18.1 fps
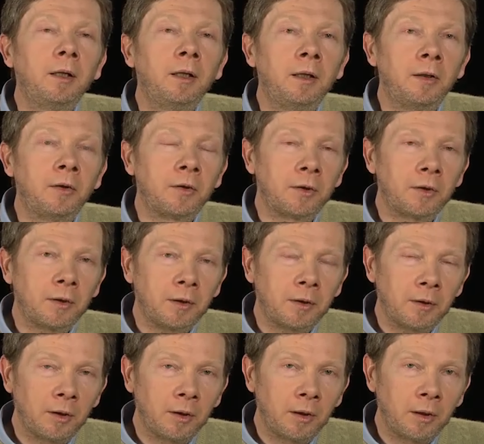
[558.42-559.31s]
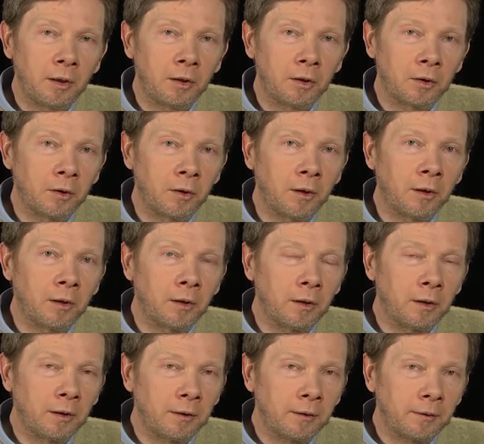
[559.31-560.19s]
is
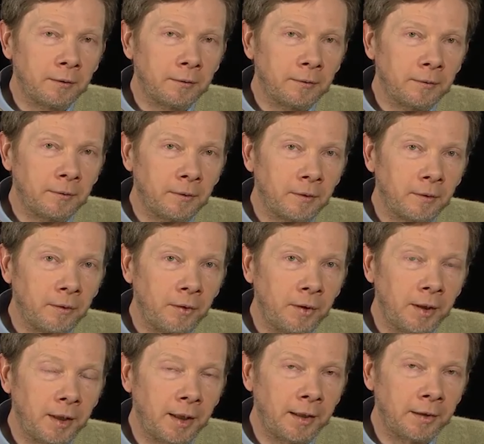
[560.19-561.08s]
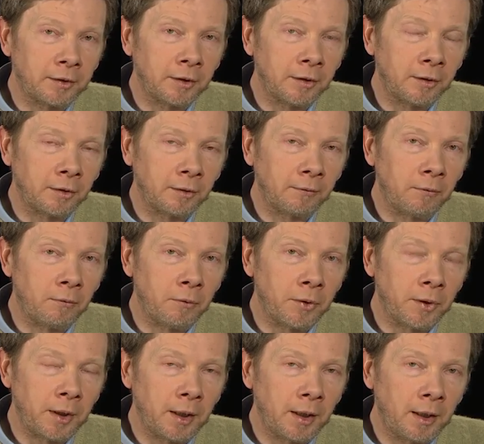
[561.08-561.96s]
eternal. The essence of who
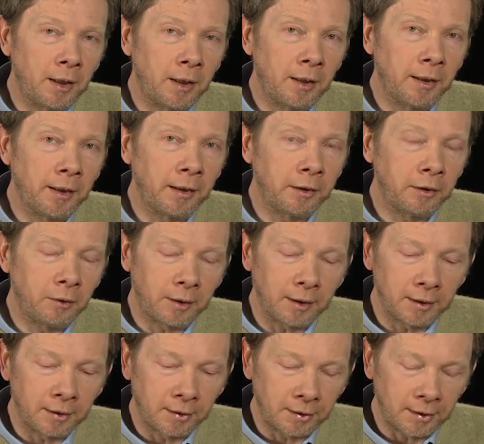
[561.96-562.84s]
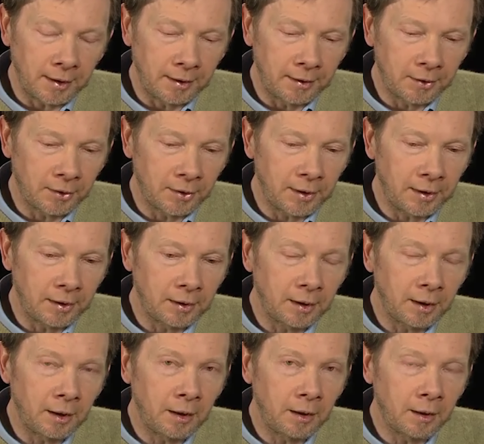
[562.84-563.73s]
they are, and you can sense that
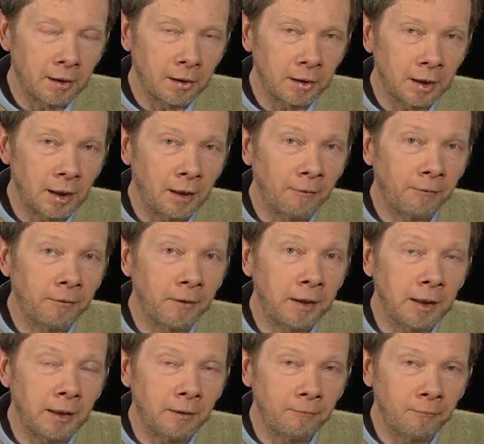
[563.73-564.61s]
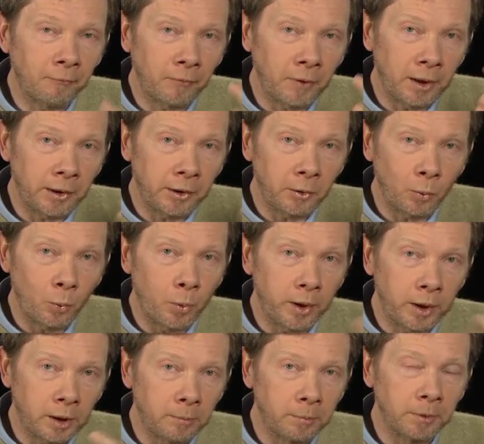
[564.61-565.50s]
in yourself, even while you
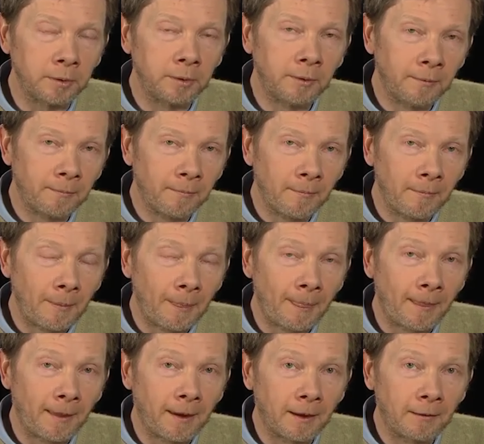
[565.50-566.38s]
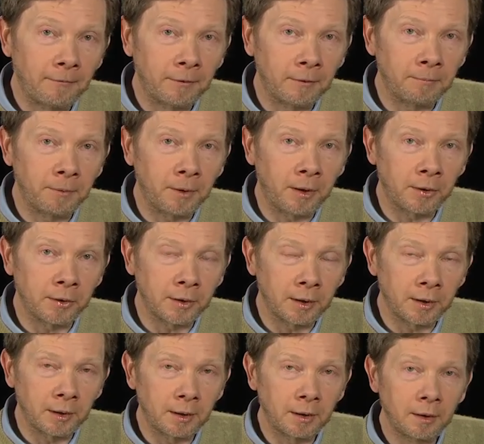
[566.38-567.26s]
weep. If a
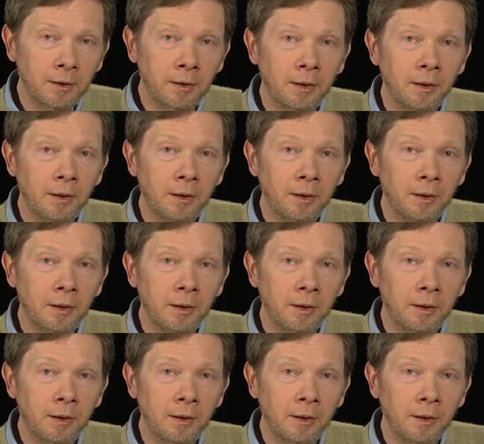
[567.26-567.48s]
person